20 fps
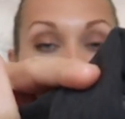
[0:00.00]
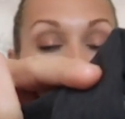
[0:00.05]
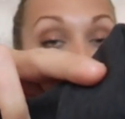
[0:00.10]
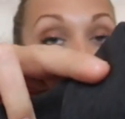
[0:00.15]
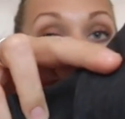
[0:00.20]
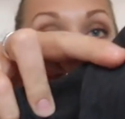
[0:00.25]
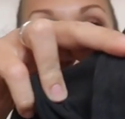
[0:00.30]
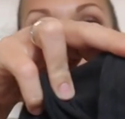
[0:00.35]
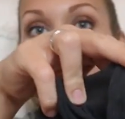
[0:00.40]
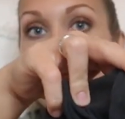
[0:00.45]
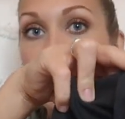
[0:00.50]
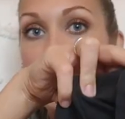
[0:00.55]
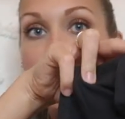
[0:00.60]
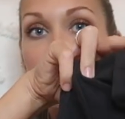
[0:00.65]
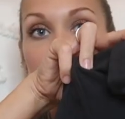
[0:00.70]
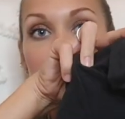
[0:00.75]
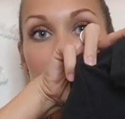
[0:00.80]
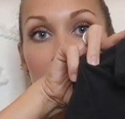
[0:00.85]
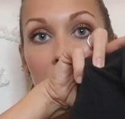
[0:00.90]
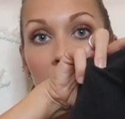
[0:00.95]
It's a
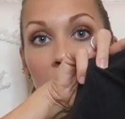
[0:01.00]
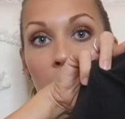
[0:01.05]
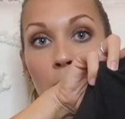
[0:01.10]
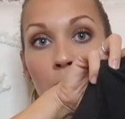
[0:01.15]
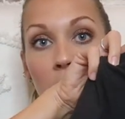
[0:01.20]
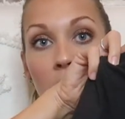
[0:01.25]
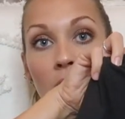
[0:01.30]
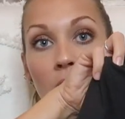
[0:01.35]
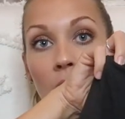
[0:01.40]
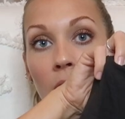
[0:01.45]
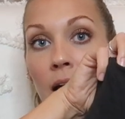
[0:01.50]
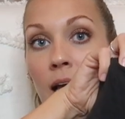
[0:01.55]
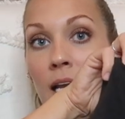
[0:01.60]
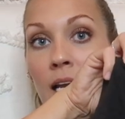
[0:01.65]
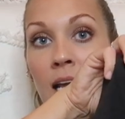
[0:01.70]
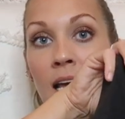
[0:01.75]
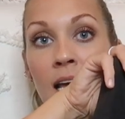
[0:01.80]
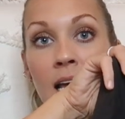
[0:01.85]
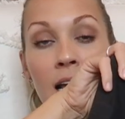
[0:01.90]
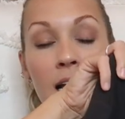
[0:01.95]
very slim
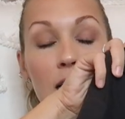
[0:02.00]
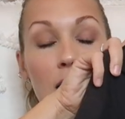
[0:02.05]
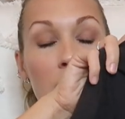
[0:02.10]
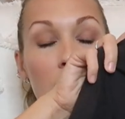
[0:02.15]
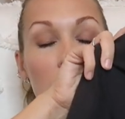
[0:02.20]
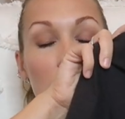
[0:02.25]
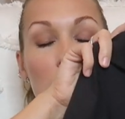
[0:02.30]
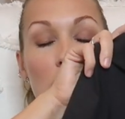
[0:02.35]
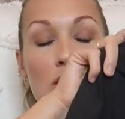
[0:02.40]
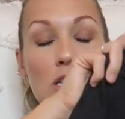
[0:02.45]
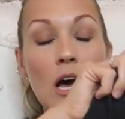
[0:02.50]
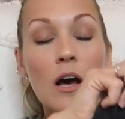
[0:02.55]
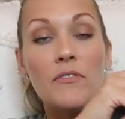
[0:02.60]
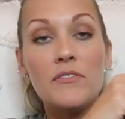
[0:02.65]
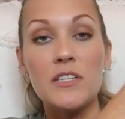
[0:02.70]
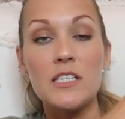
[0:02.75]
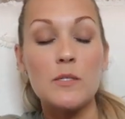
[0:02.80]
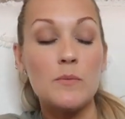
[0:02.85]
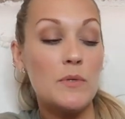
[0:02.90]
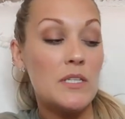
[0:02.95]
cut, the
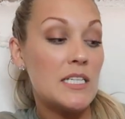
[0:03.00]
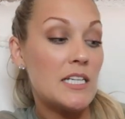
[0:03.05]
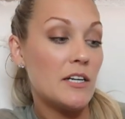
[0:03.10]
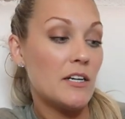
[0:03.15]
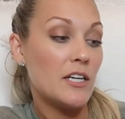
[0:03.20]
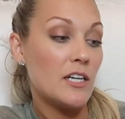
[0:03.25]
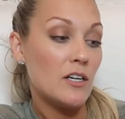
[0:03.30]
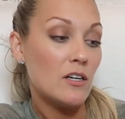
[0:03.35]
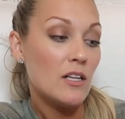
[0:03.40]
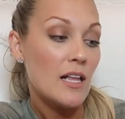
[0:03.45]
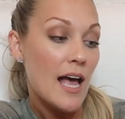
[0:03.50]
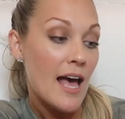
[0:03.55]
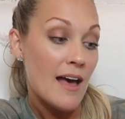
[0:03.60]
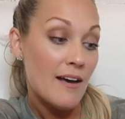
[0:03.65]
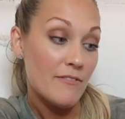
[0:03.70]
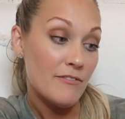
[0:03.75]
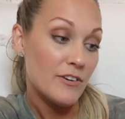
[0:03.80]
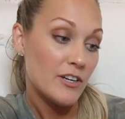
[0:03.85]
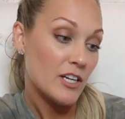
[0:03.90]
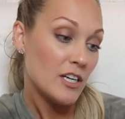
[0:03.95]
softest material
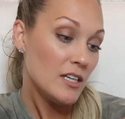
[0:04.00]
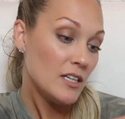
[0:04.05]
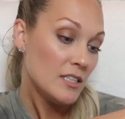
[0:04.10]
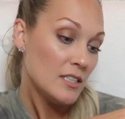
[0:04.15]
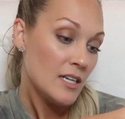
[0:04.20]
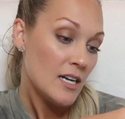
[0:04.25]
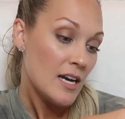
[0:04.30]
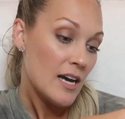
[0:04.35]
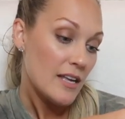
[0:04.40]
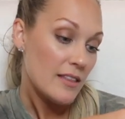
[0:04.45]
ever.